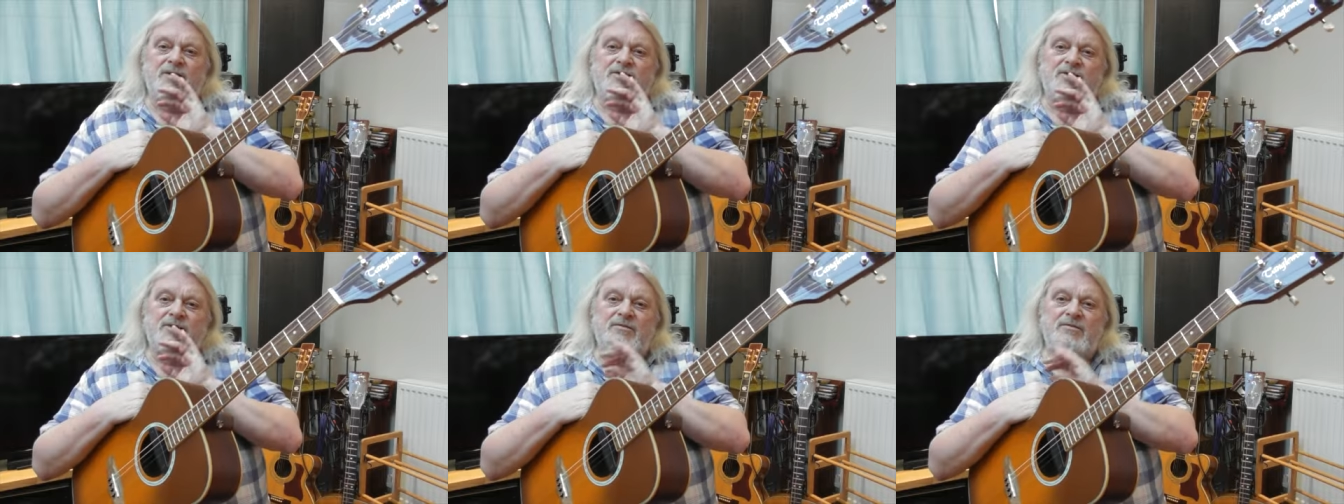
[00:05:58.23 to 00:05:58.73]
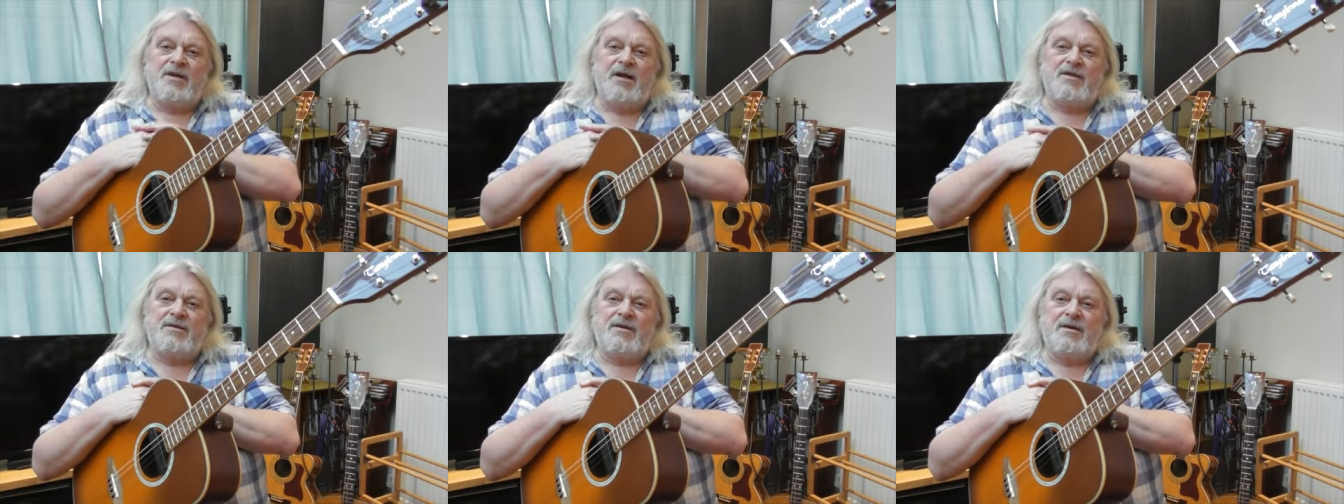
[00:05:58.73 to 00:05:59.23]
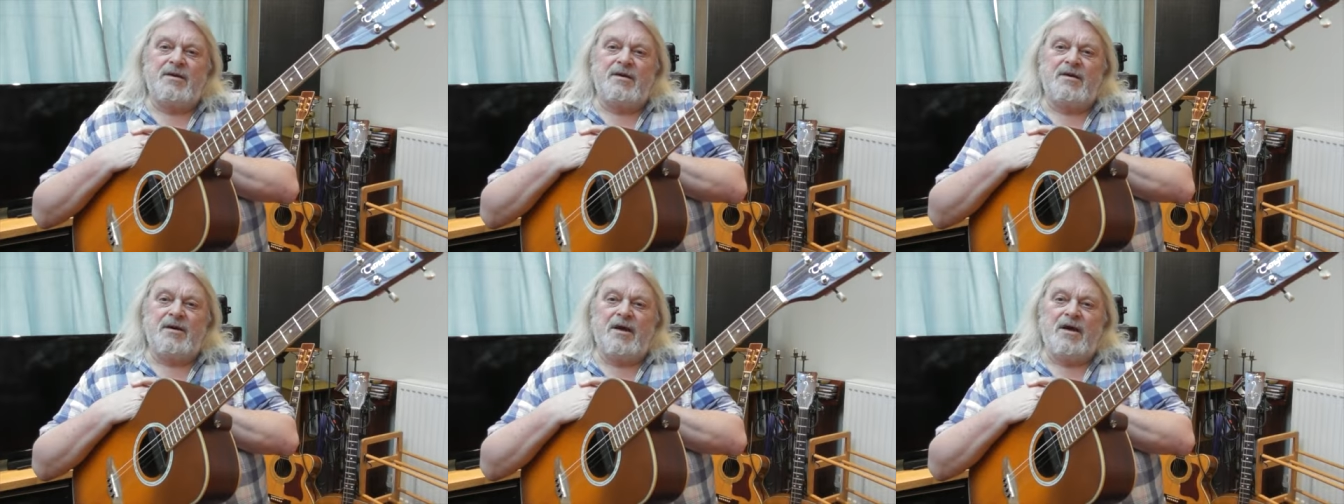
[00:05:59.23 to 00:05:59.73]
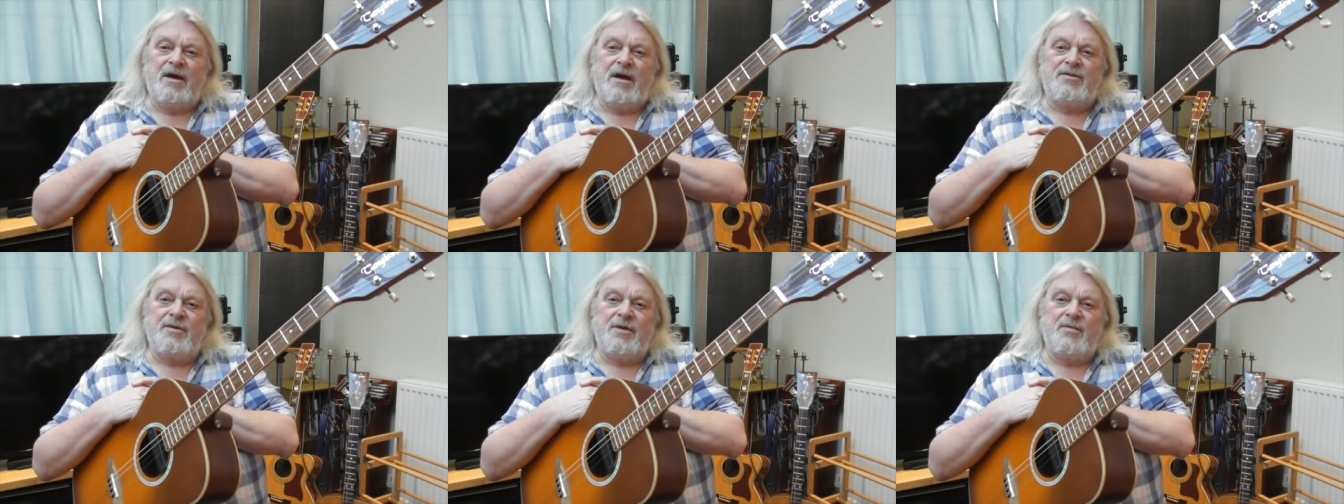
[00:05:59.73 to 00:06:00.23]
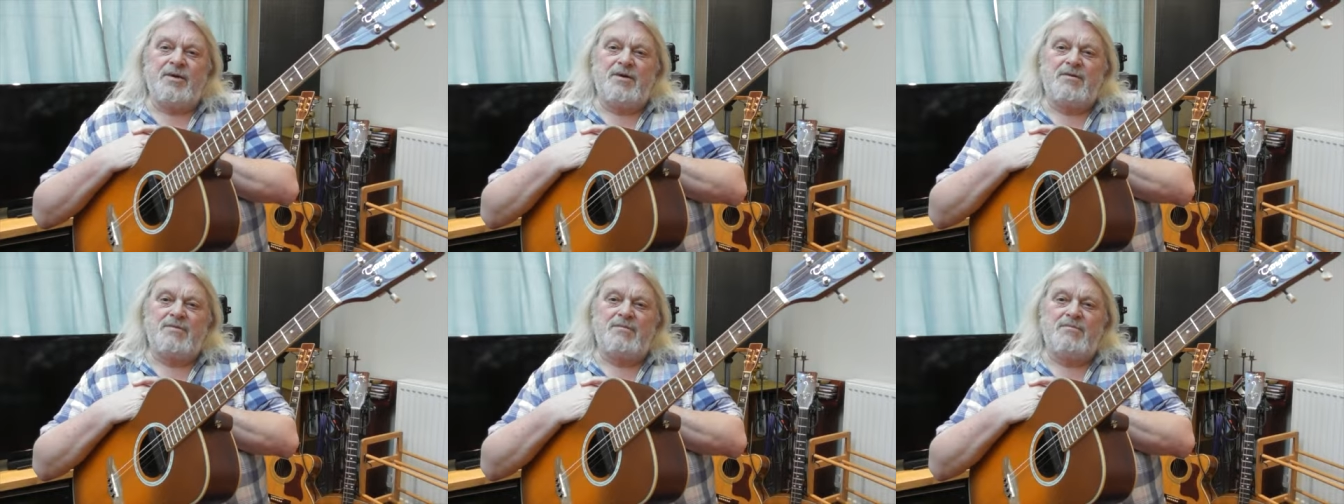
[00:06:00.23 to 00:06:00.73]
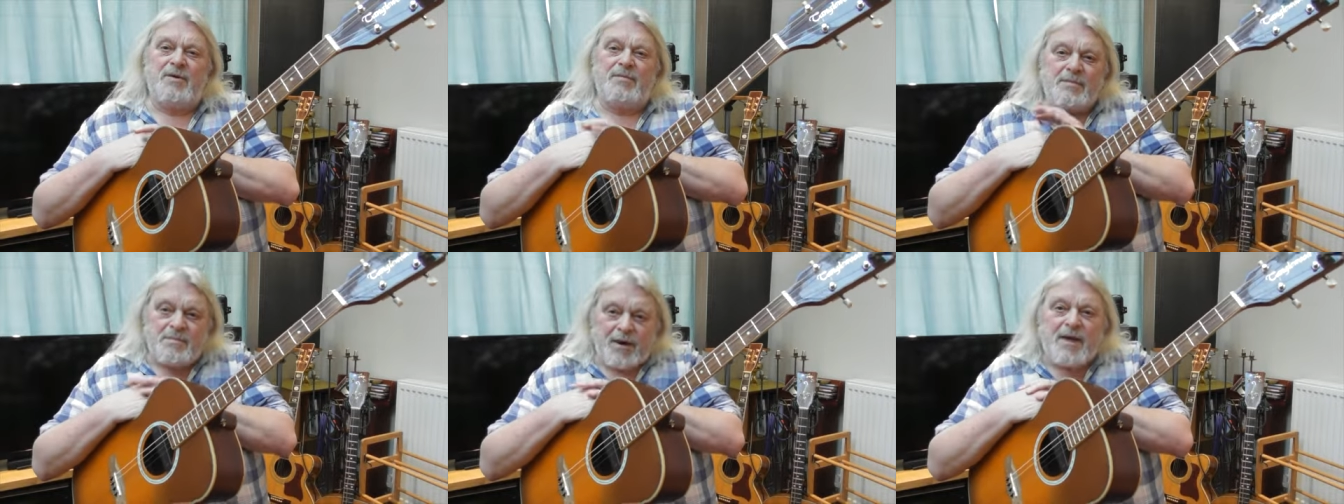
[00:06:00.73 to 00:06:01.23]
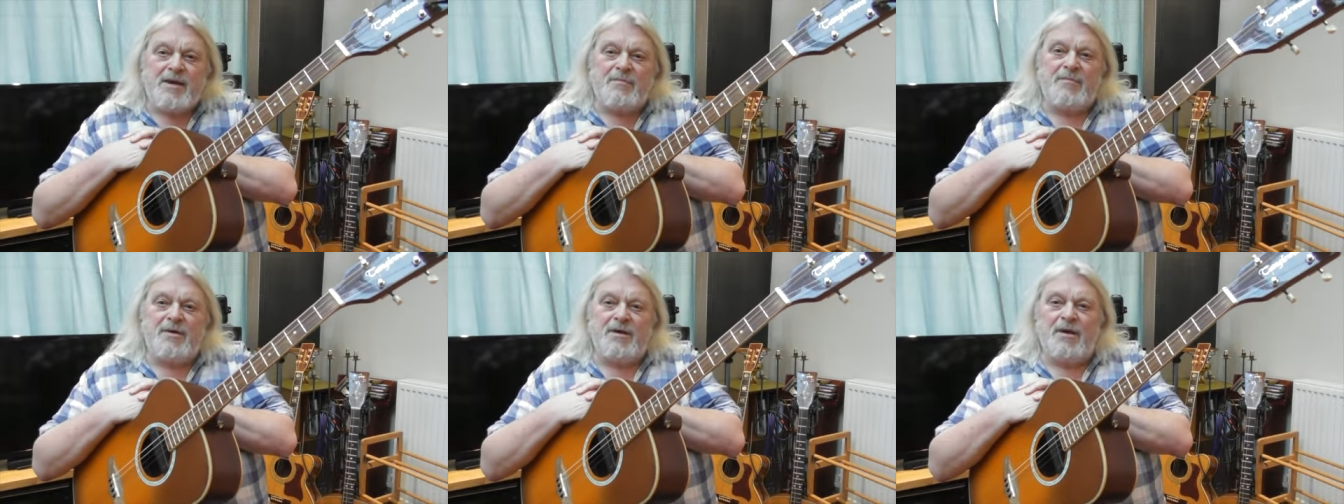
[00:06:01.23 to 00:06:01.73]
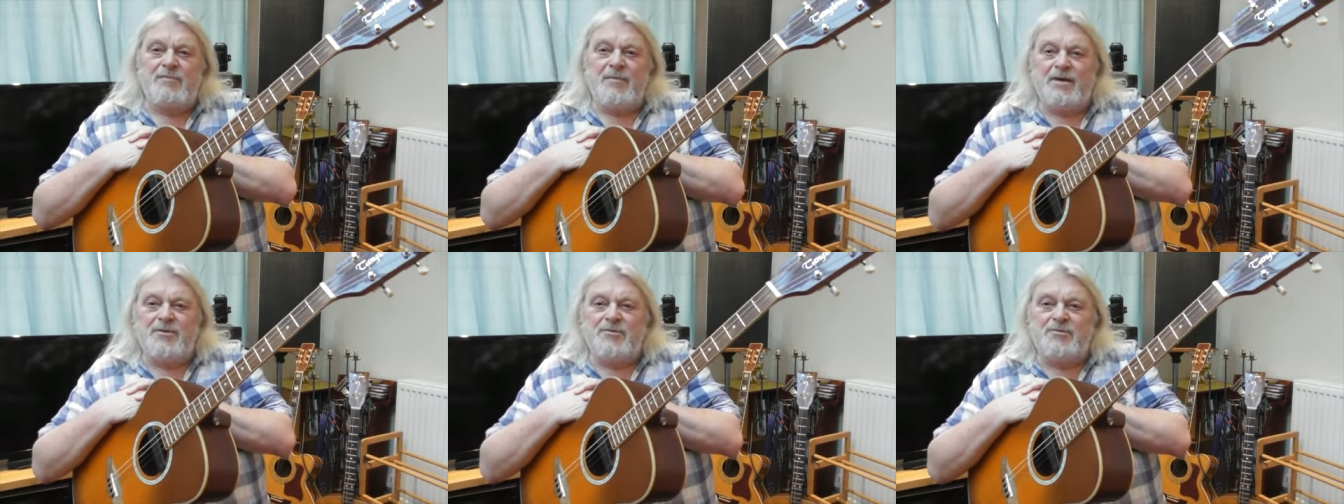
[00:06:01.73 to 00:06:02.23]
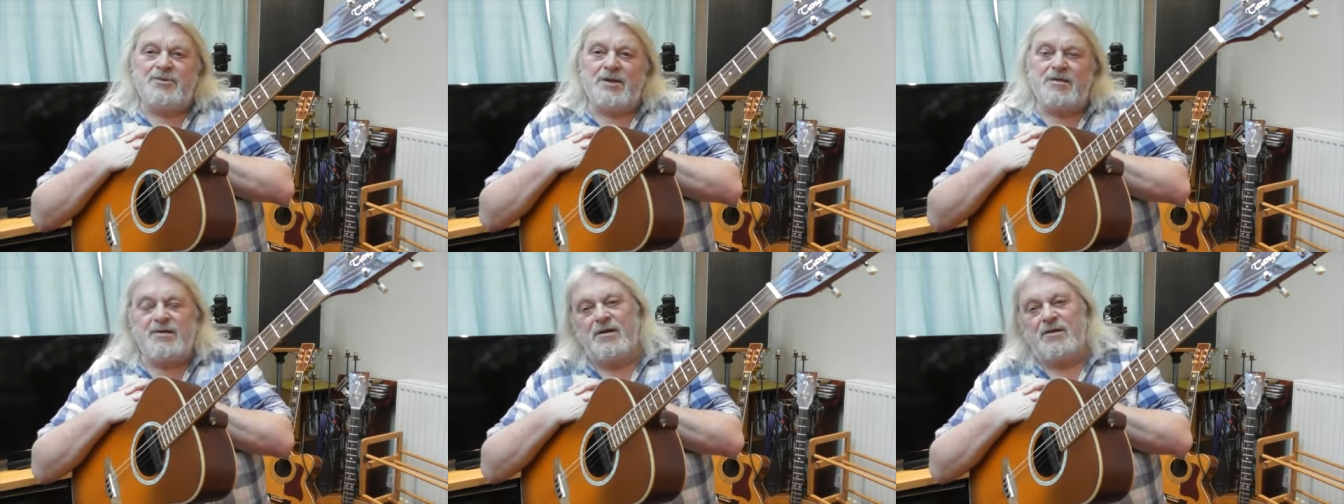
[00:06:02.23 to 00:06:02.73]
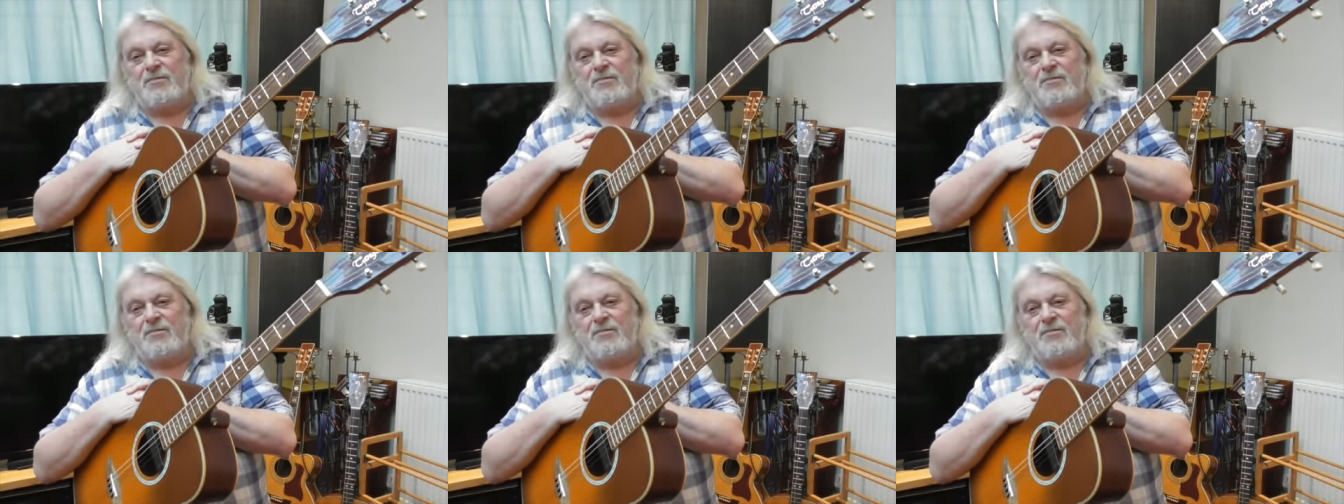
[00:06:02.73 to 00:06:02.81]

until I think we can probably blame a young man called Seth